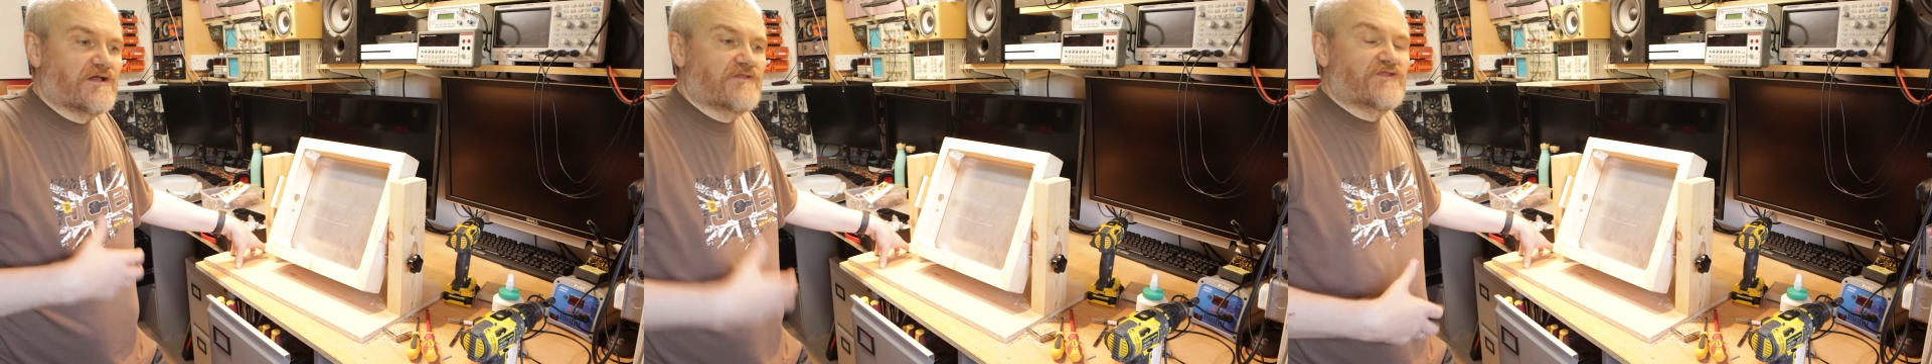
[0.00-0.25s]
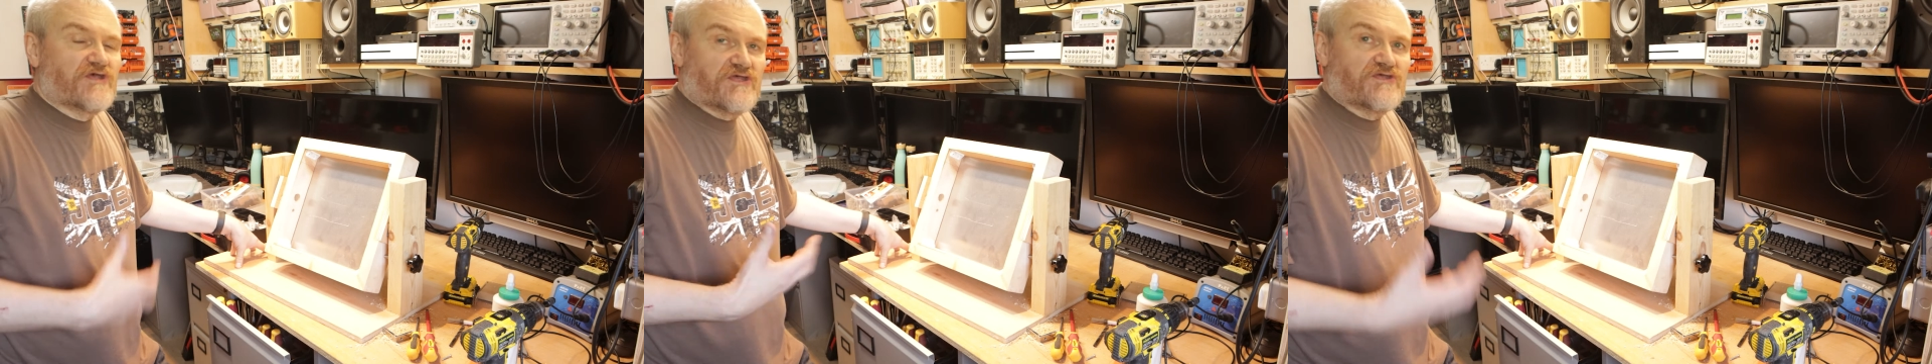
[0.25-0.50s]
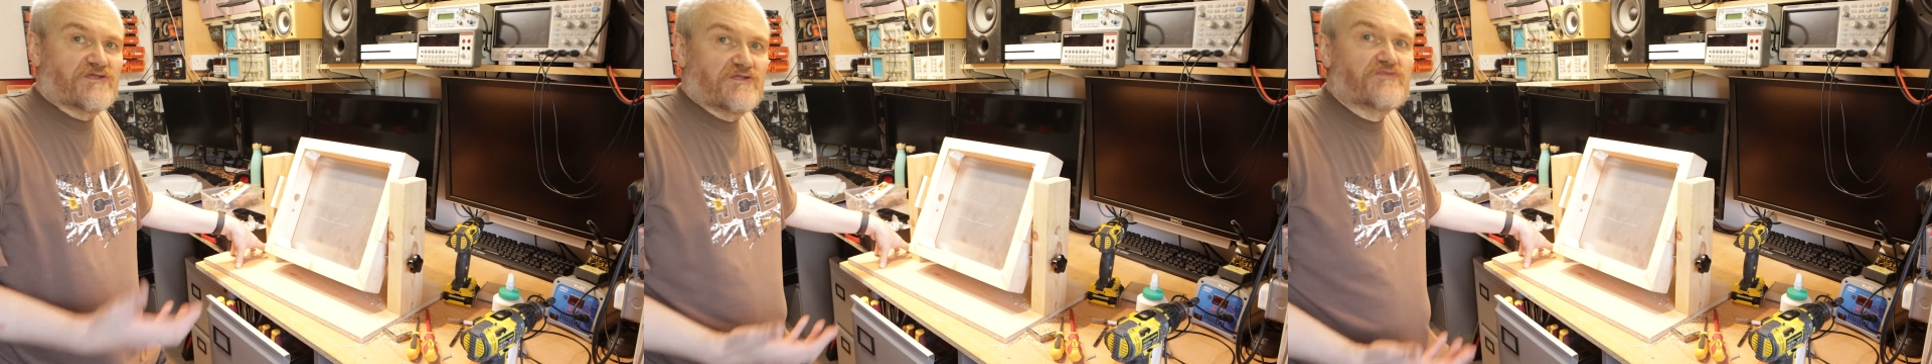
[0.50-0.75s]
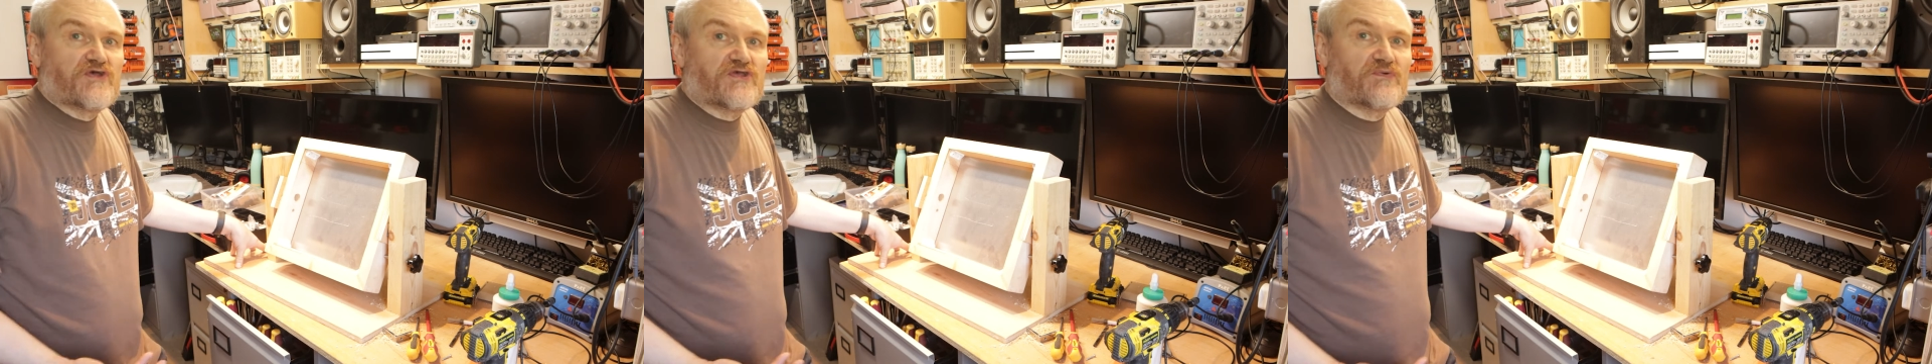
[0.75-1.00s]

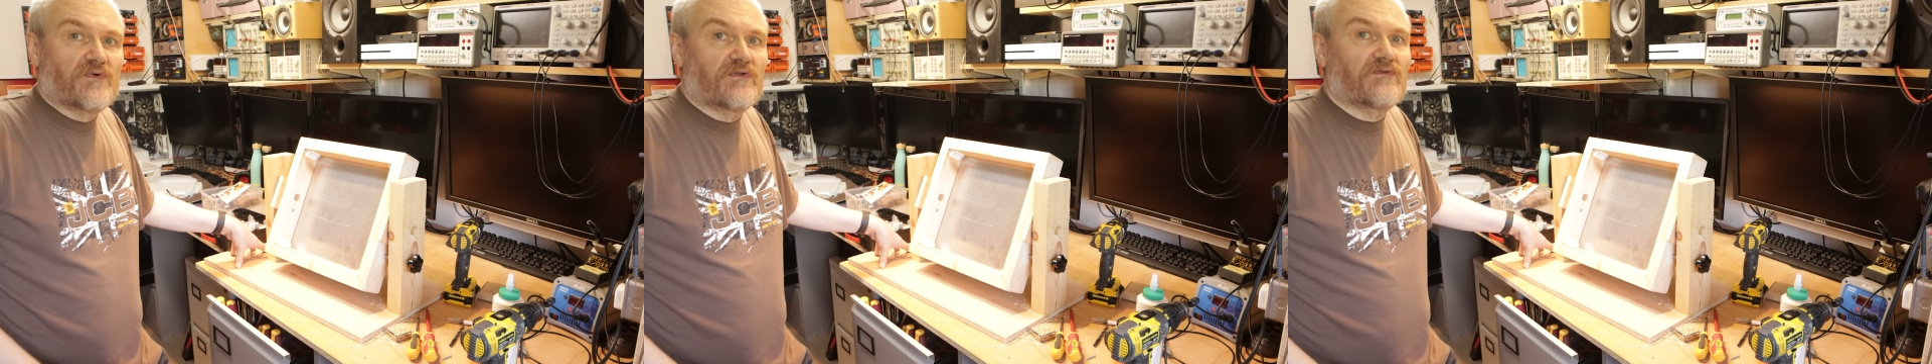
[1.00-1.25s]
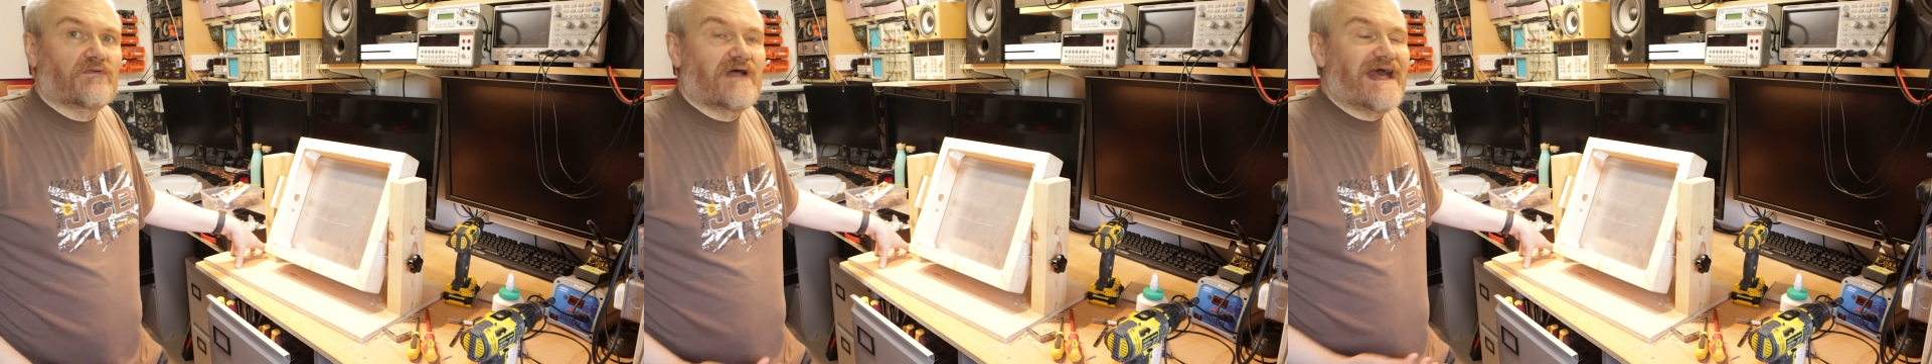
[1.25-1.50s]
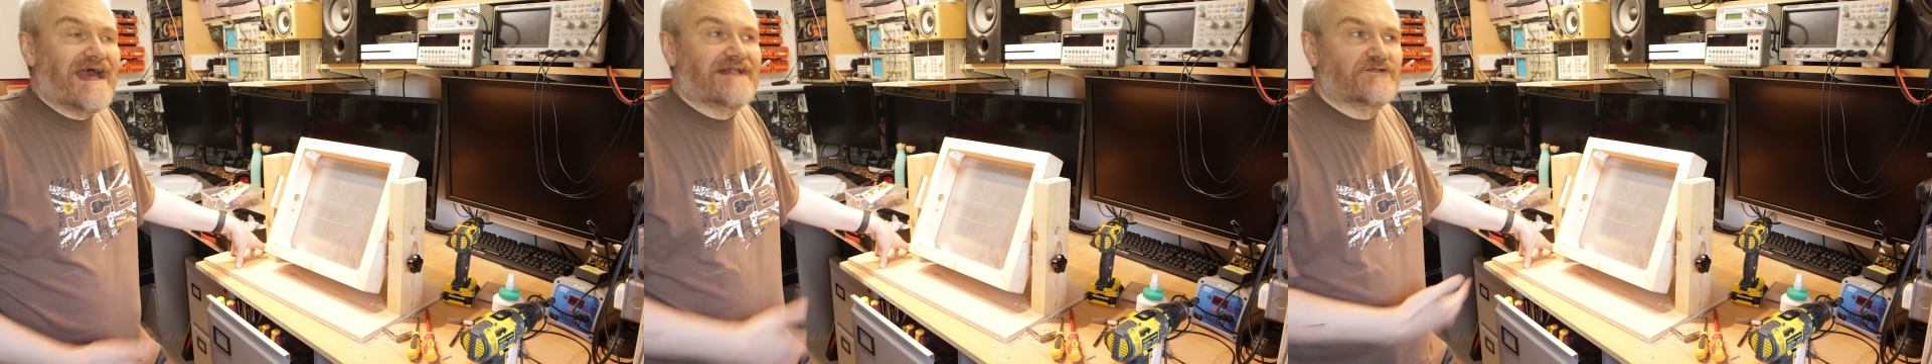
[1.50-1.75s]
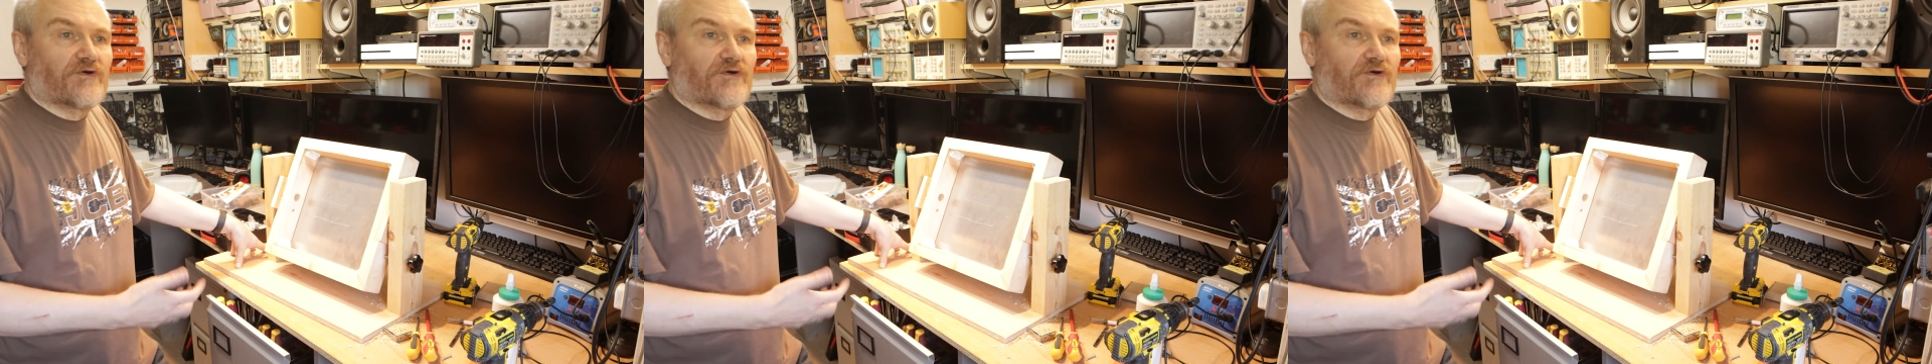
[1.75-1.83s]
that you will end